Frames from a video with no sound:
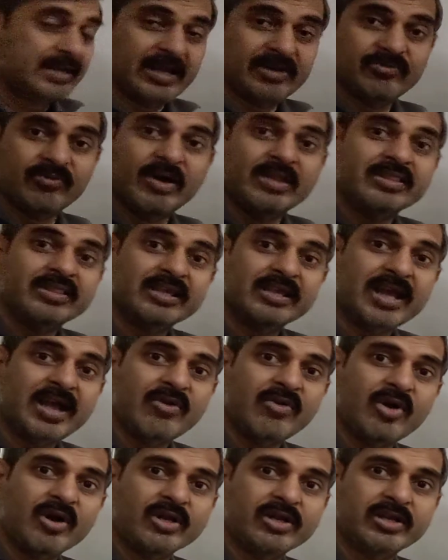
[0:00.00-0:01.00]
And one thing I
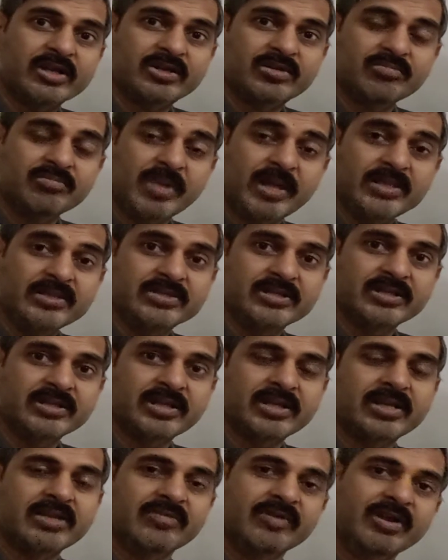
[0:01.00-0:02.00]
wanted to mention,
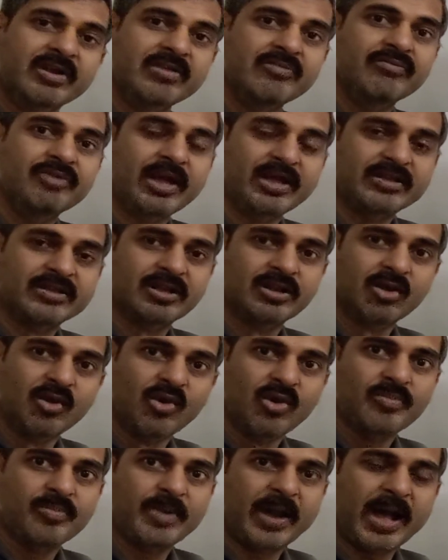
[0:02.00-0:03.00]
that even if at
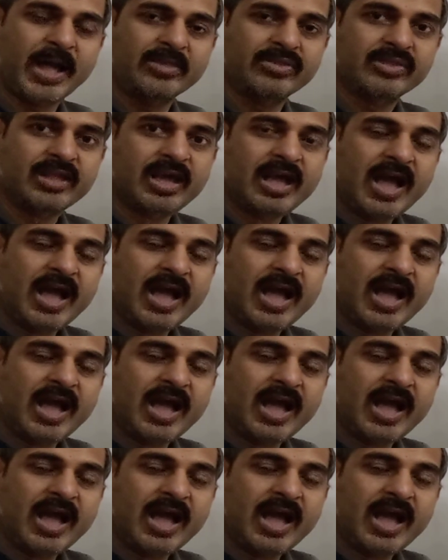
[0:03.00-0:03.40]
lower price,